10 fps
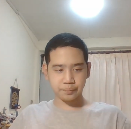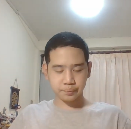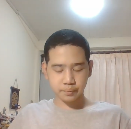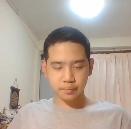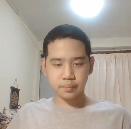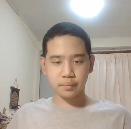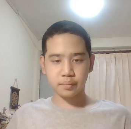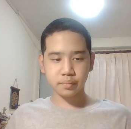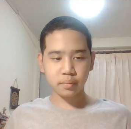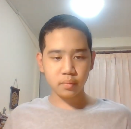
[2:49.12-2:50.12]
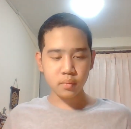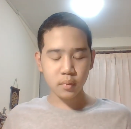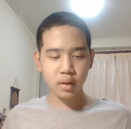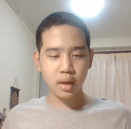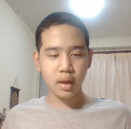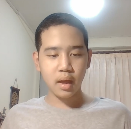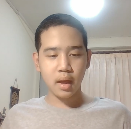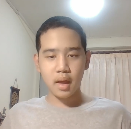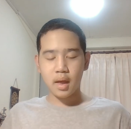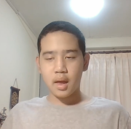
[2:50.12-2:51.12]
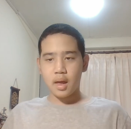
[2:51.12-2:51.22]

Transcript: (silence)